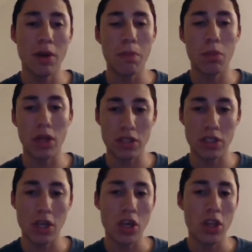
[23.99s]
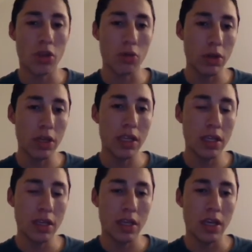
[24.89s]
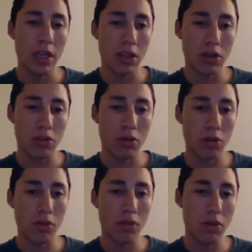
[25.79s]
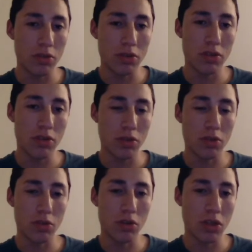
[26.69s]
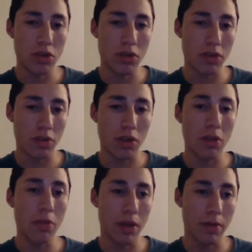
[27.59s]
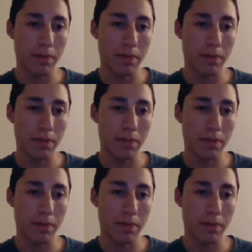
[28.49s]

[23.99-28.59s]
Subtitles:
plus 3 electoral votes to the District of Columbia.